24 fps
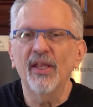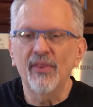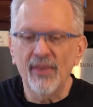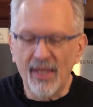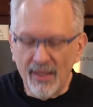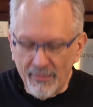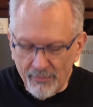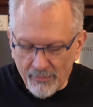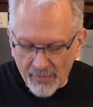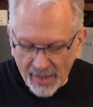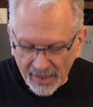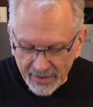and
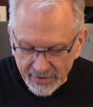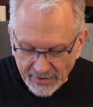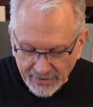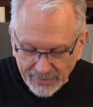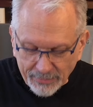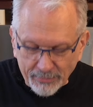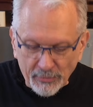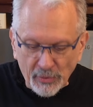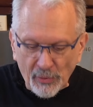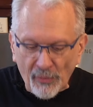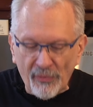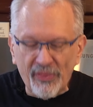that might
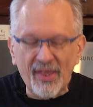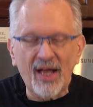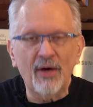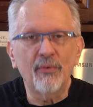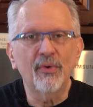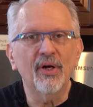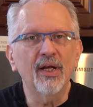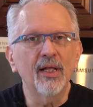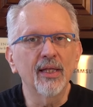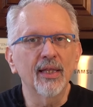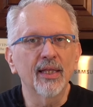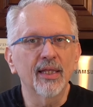smooth
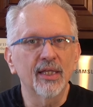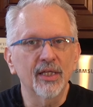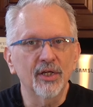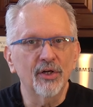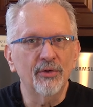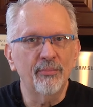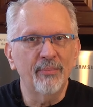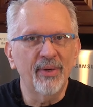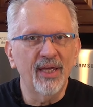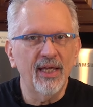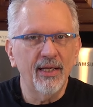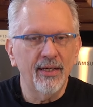out a
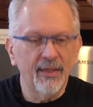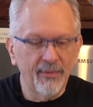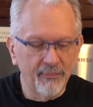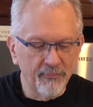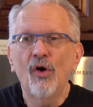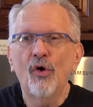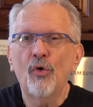little bit.